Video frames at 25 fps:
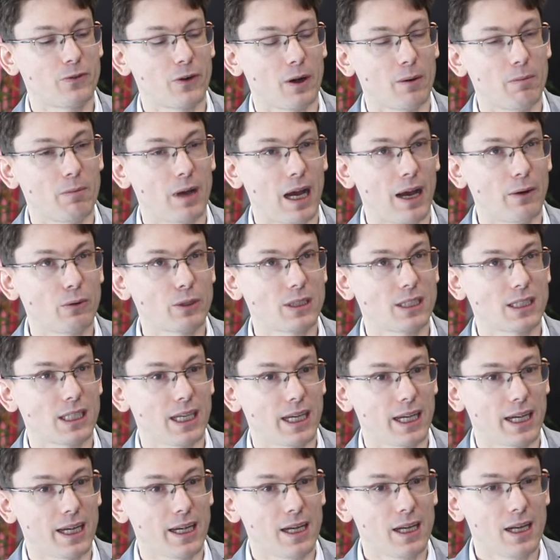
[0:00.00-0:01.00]
from, I would
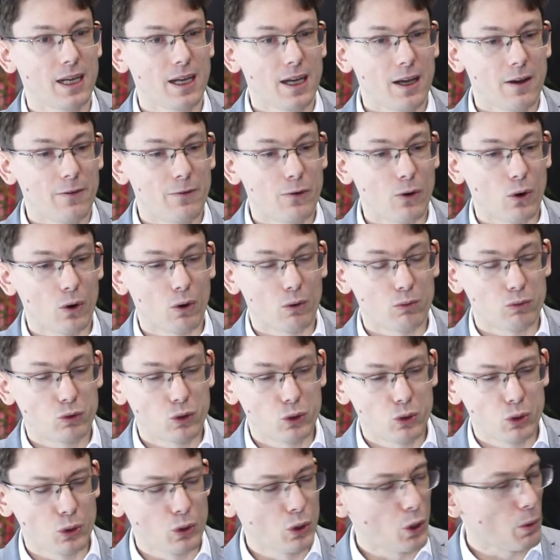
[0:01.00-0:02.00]
say, for
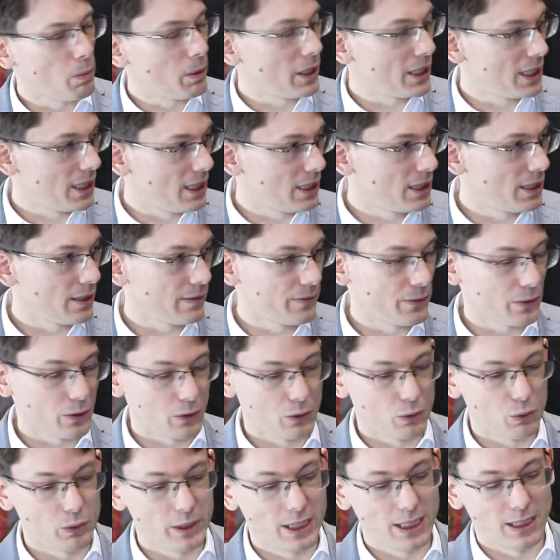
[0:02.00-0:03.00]
two completely
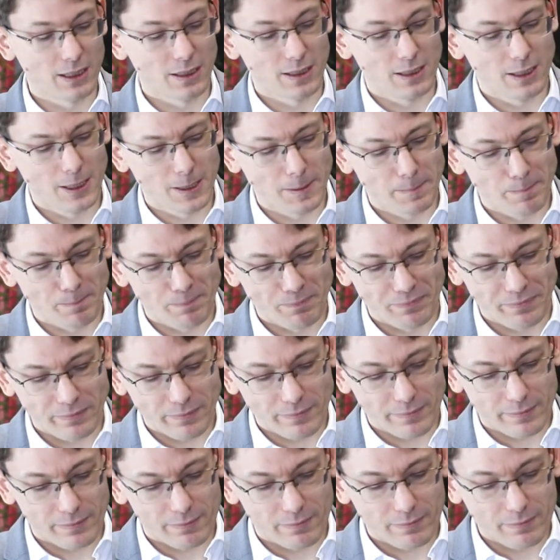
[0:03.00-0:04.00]
different reasons.
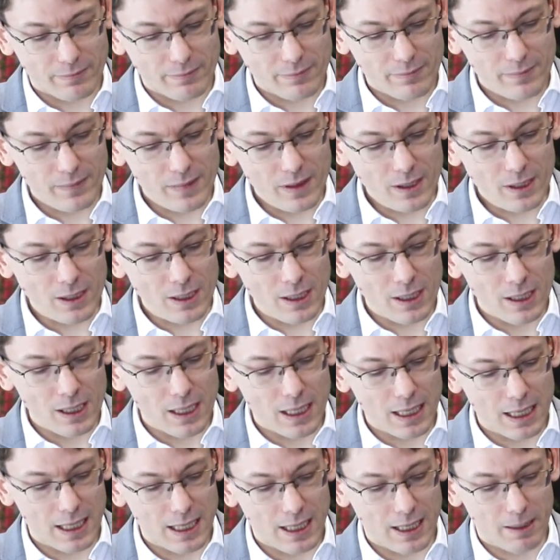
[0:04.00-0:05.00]

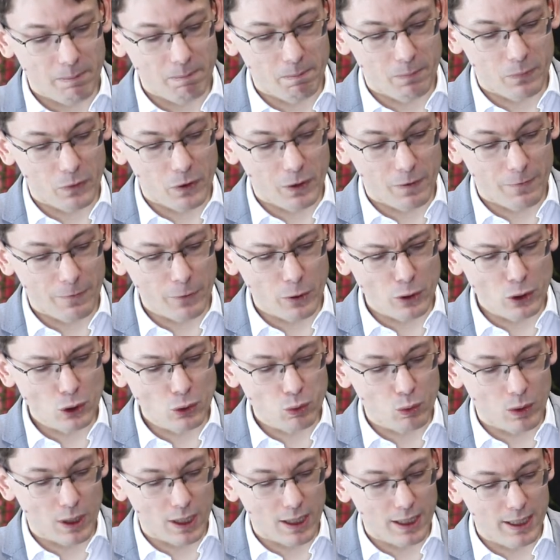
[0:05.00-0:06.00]
The
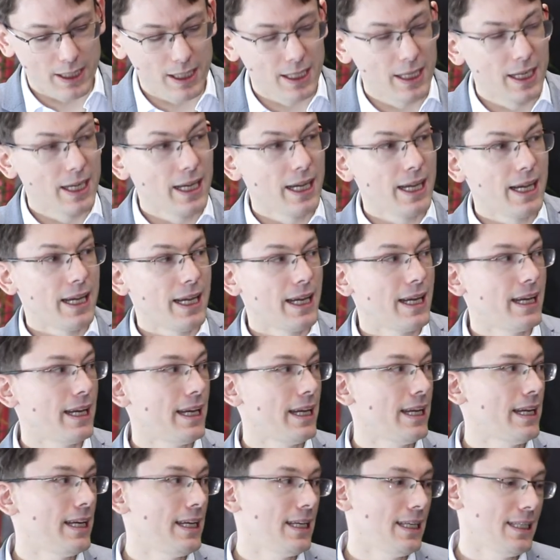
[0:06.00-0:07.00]
first one
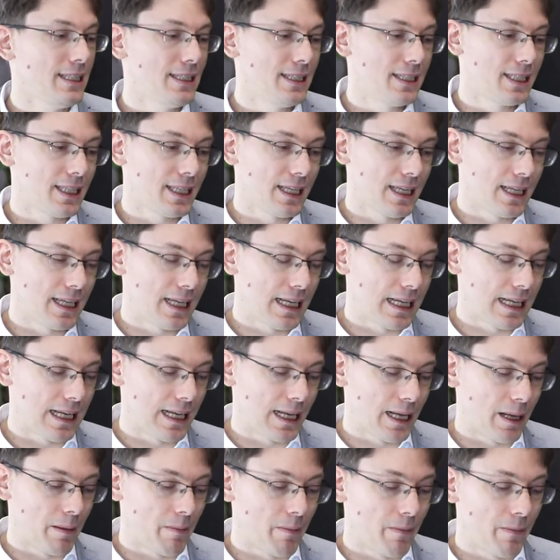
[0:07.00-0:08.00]
is
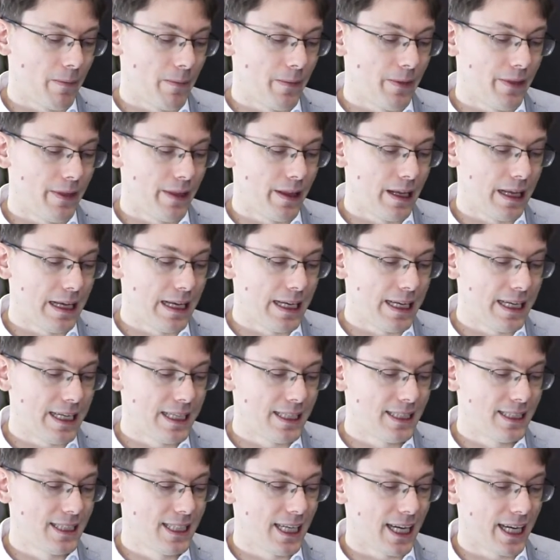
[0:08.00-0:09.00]

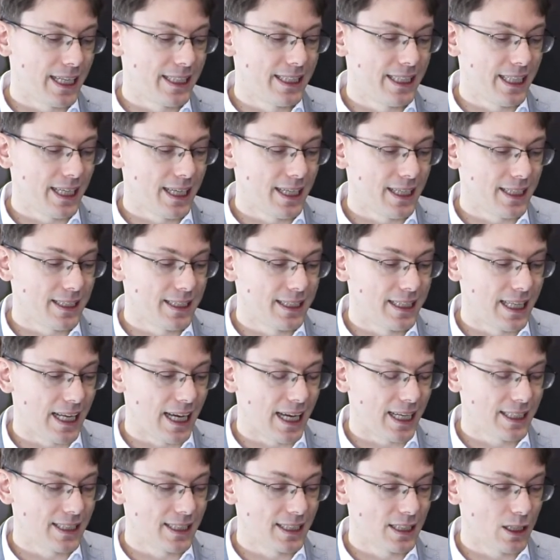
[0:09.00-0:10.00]
the idea
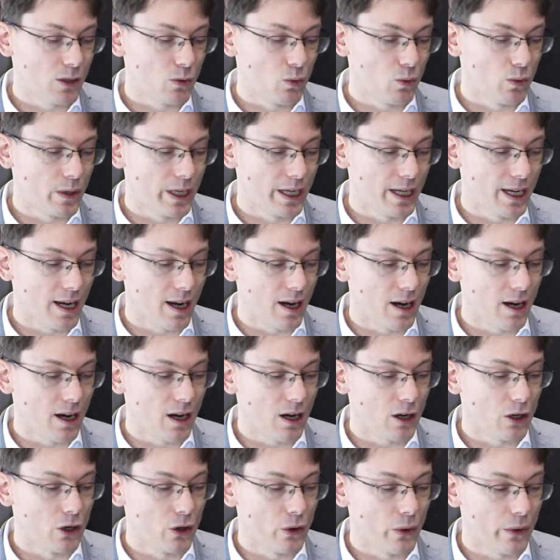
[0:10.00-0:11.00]
that we
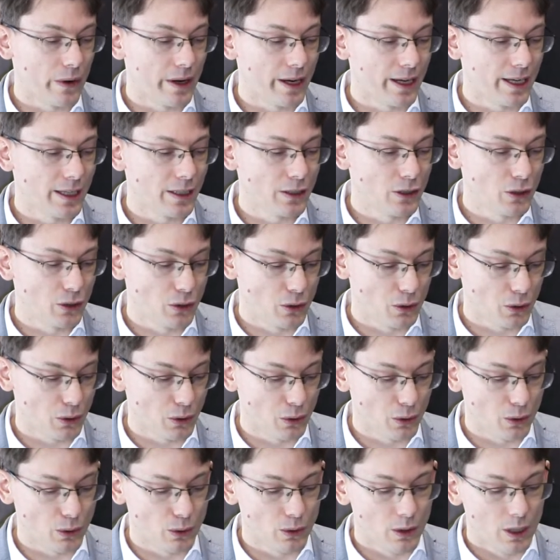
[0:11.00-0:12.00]
are going
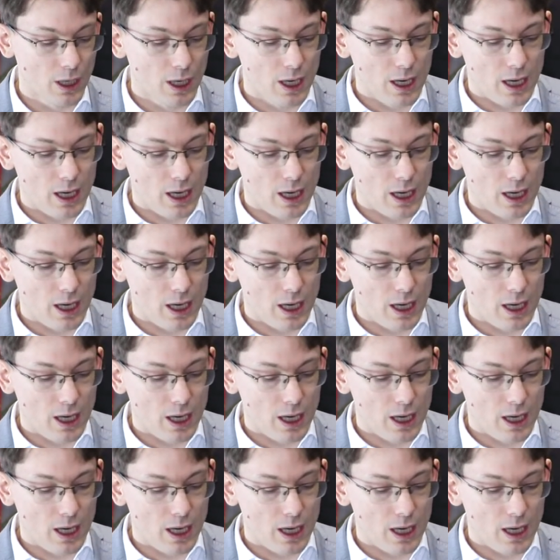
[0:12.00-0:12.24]
to